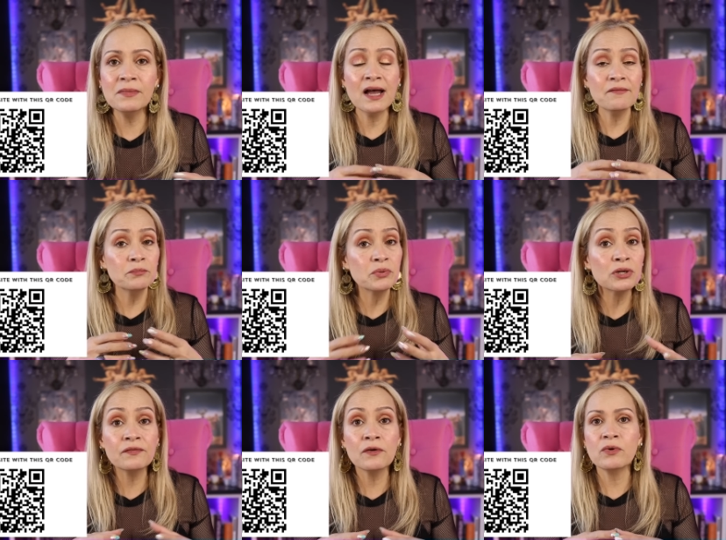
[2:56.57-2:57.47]
I have a
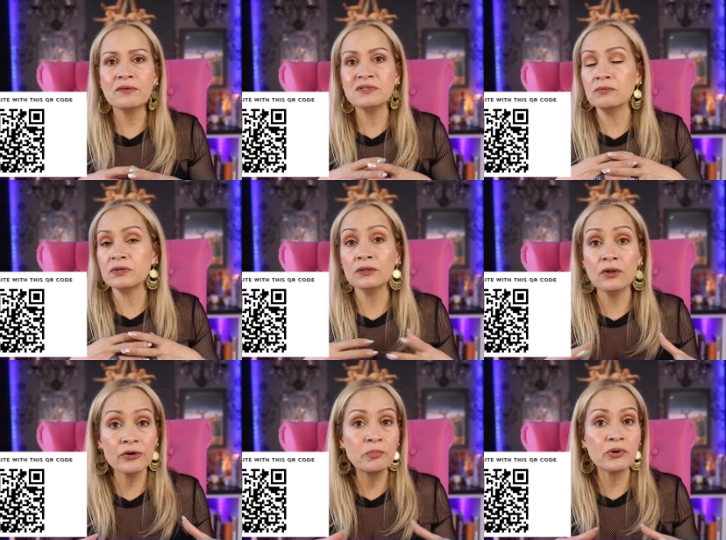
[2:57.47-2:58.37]
beautiful website with a
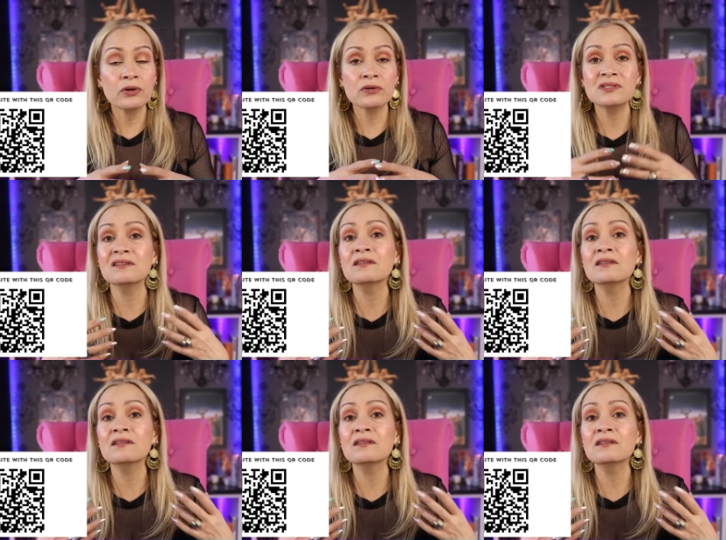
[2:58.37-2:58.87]
lot of products and